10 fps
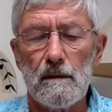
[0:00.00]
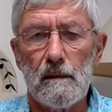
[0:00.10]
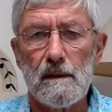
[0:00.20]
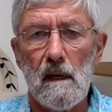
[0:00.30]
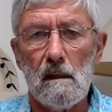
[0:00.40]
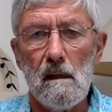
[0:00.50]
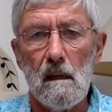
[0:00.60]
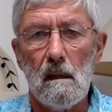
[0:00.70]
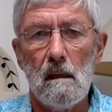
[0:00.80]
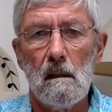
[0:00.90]
technique.
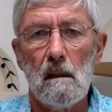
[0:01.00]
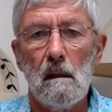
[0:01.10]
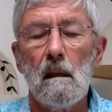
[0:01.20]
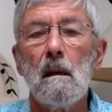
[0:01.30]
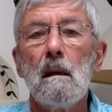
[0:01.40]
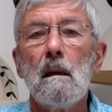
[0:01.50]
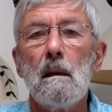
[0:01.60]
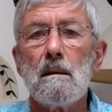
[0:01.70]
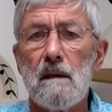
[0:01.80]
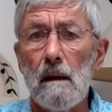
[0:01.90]

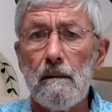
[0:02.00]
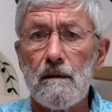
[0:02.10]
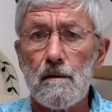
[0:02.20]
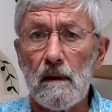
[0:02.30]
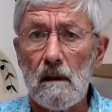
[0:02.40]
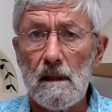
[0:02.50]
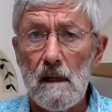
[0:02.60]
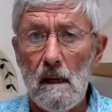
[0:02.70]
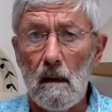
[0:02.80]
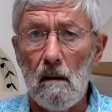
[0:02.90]
Instead of strictly
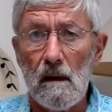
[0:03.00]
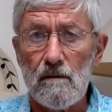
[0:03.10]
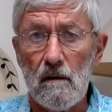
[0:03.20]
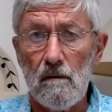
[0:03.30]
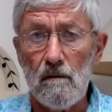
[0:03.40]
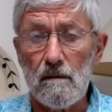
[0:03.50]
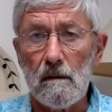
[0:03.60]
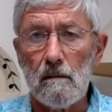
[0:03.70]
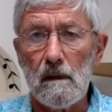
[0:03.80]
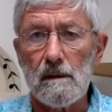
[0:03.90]
tying our execution to
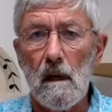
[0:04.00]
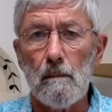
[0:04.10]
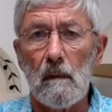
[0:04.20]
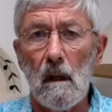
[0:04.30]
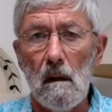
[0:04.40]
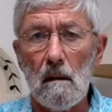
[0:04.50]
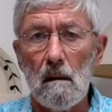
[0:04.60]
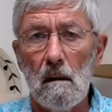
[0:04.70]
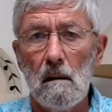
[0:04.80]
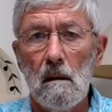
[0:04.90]
the real-time clock,
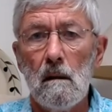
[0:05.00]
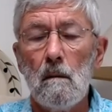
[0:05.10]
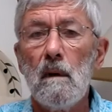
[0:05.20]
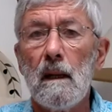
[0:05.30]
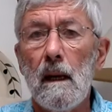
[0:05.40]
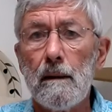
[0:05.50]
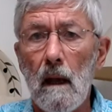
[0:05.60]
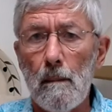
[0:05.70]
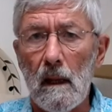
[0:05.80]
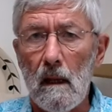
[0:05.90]
we allow the
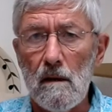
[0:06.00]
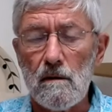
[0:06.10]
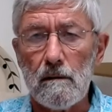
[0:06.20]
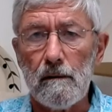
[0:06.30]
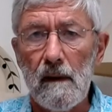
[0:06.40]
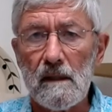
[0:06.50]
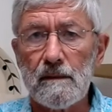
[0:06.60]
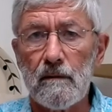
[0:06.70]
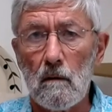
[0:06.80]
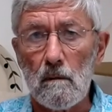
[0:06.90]
application to fast
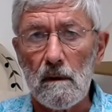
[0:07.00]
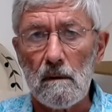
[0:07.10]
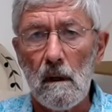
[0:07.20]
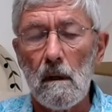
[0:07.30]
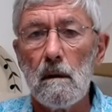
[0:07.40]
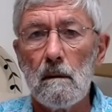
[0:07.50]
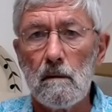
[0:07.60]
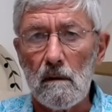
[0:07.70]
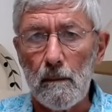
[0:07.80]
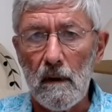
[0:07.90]
forward
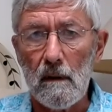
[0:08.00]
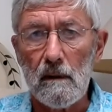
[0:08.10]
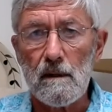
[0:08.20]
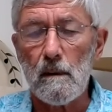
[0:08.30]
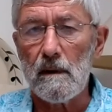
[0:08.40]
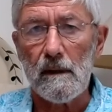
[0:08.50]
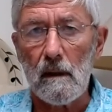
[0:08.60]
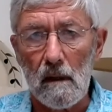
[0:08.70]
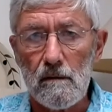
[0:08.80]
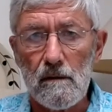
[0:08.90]
during periods where nothing
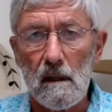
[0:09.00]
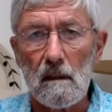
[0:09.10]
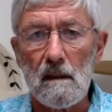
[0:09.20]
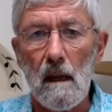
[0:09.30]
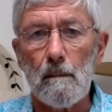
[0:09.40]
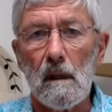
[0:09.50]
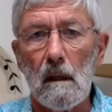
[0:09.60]
interesting is happening.